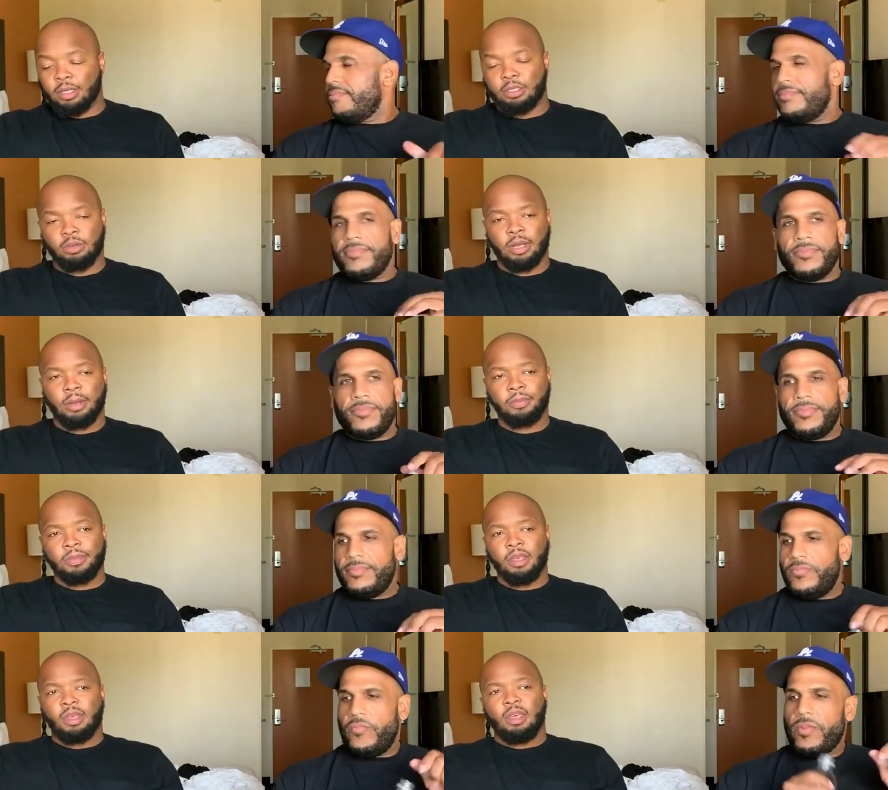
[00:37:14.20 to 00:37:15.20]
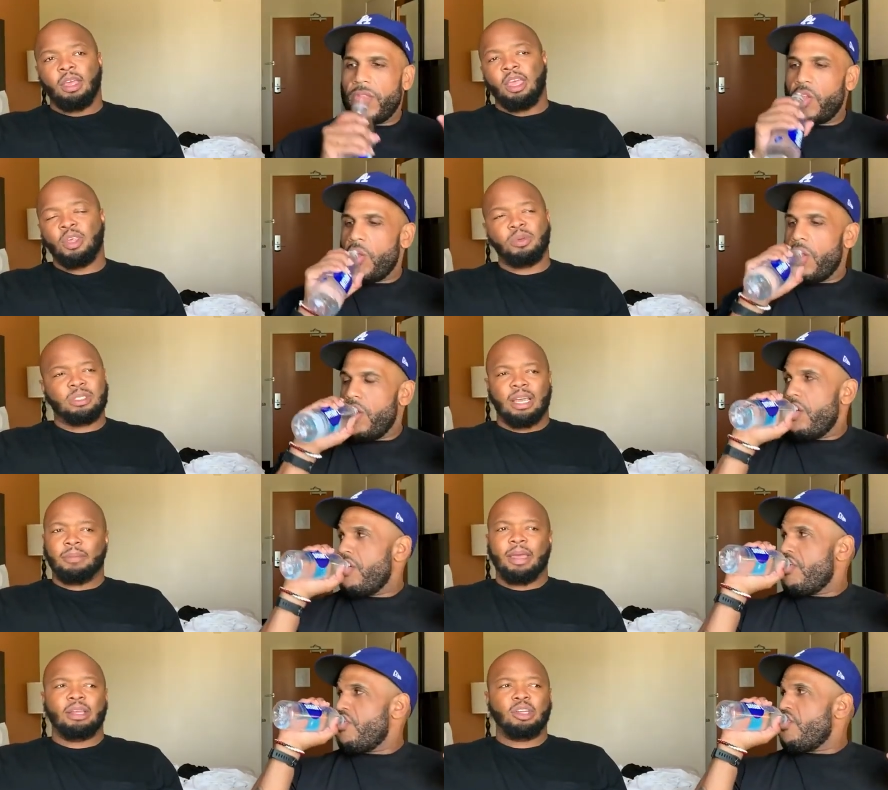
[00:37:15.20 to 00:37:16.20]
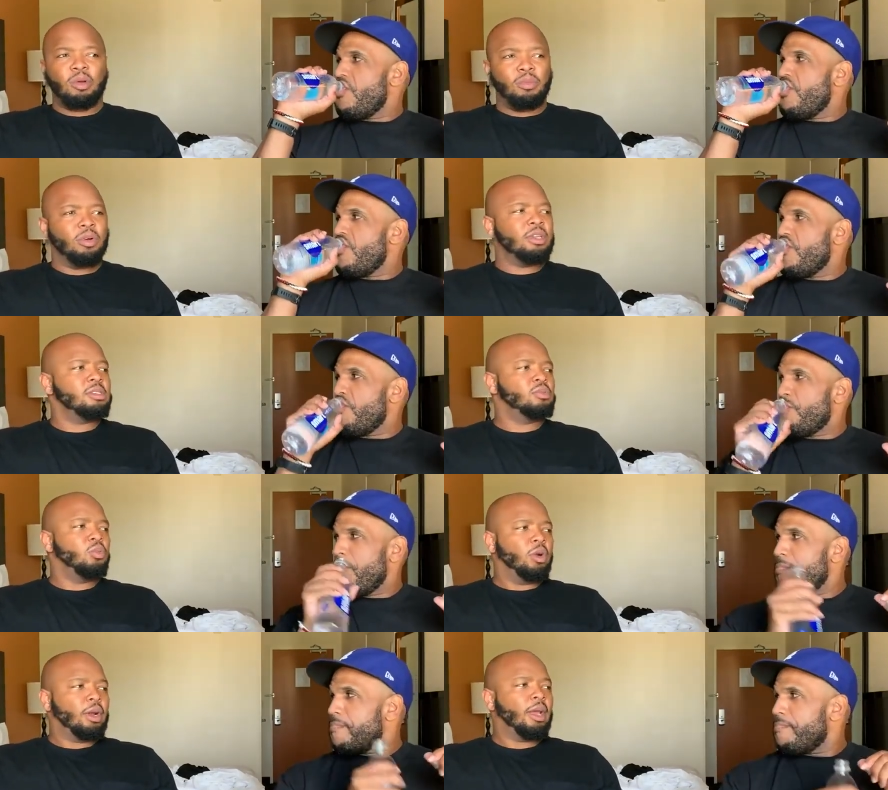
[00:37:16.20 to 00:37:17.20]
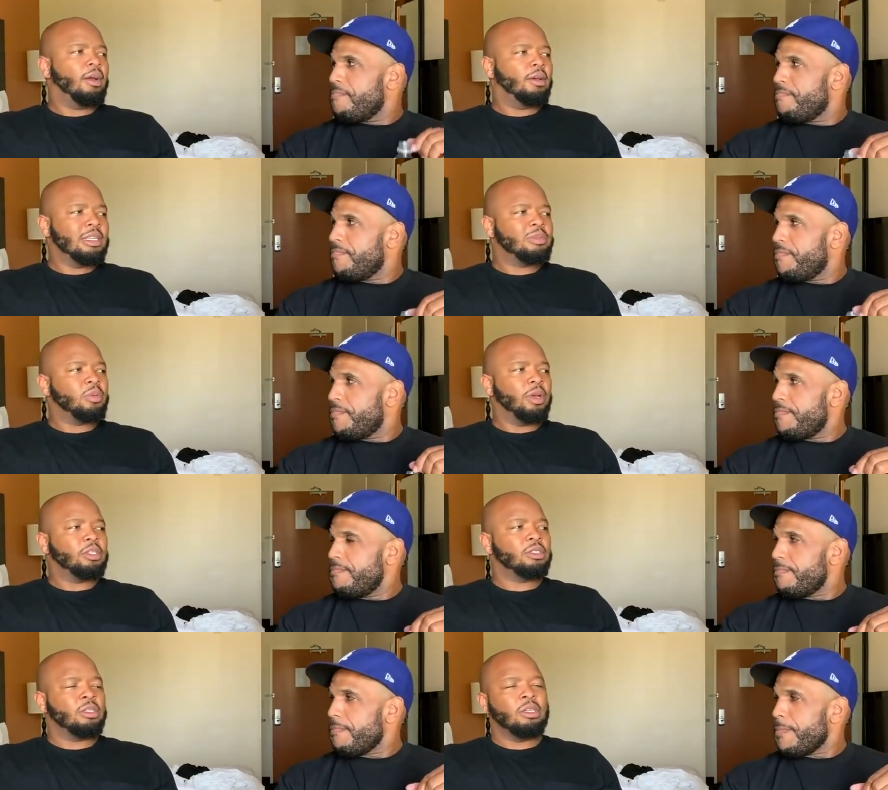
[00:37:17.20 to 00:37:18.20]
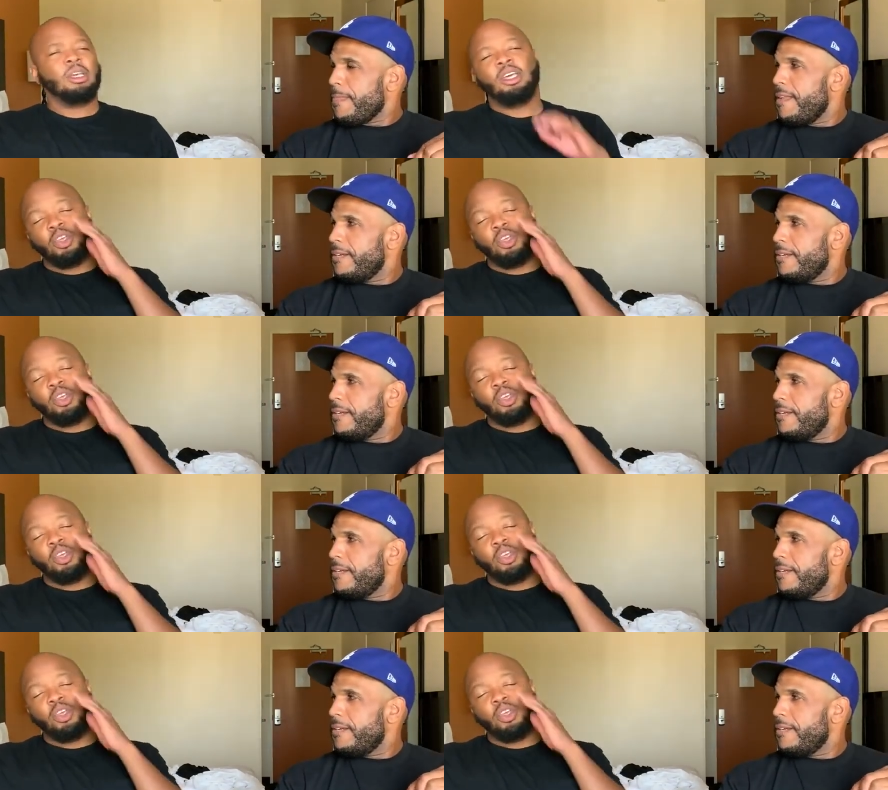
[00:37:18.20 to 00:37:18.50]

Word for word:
Speaker 1: chat on Instagram, and she was like, "Man, DoBoy's workout inspiration.